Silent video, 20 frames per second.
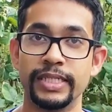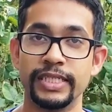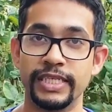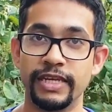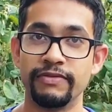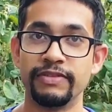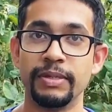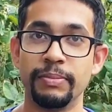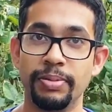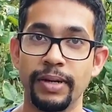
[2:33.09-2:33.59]
It
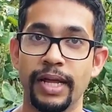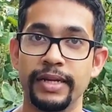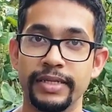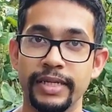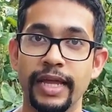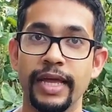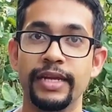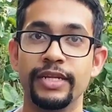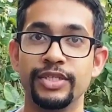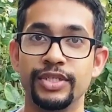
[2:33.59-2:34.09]
gives the plant
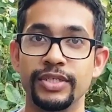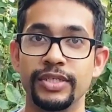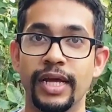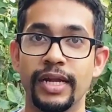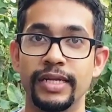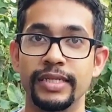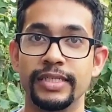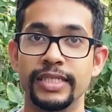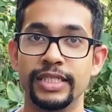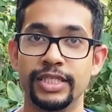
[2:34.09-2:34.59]
the energy that
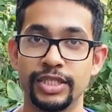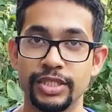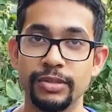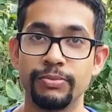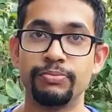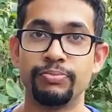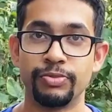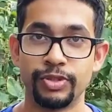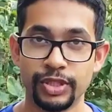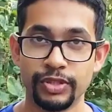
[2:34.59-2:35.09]
it needs to
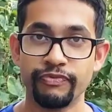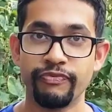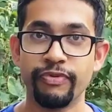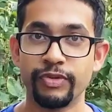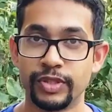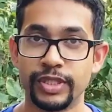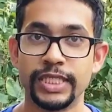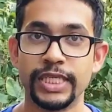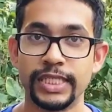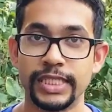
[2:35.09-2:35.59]

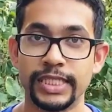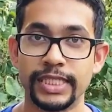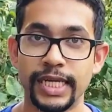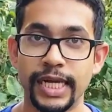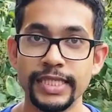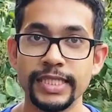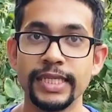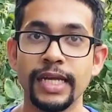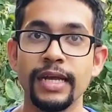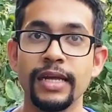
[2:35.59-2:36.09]

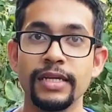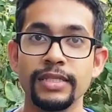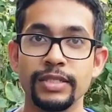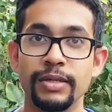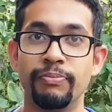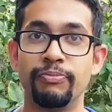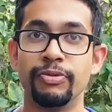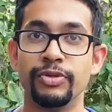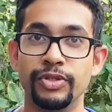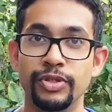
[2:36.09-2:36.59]
photosynthesize, to
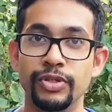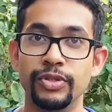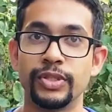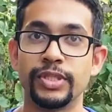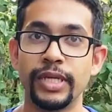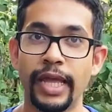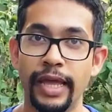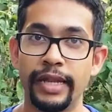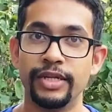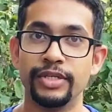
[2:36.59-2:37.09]

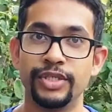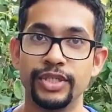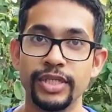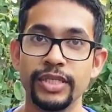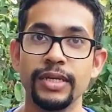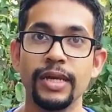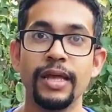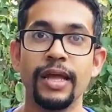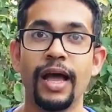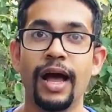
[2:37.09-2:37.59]
produce energy,
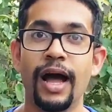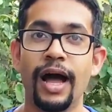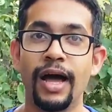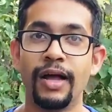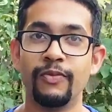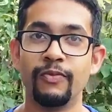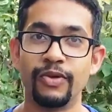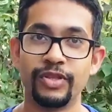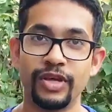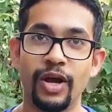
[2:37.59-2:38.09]

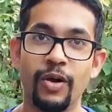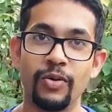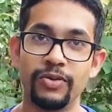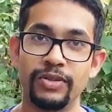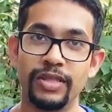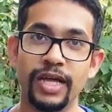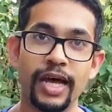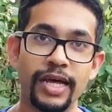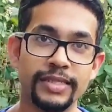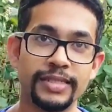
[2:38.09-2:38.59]
and
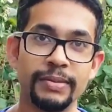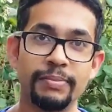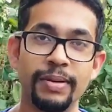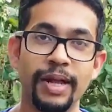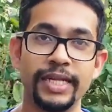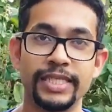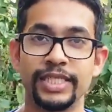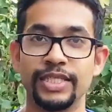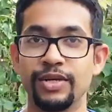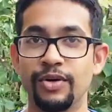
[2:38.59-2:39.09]
without that, the
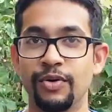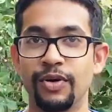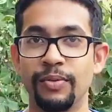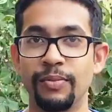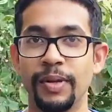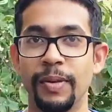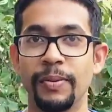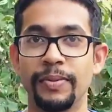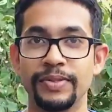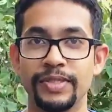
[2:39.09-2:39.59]
plant is not going to
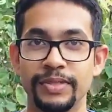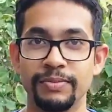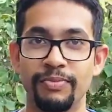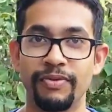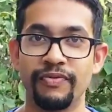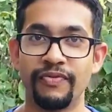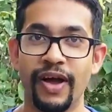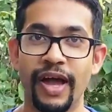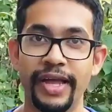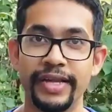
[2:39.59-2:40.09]
be able to
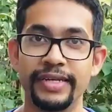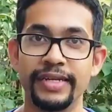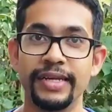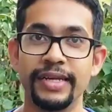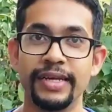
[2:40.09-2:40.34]
provide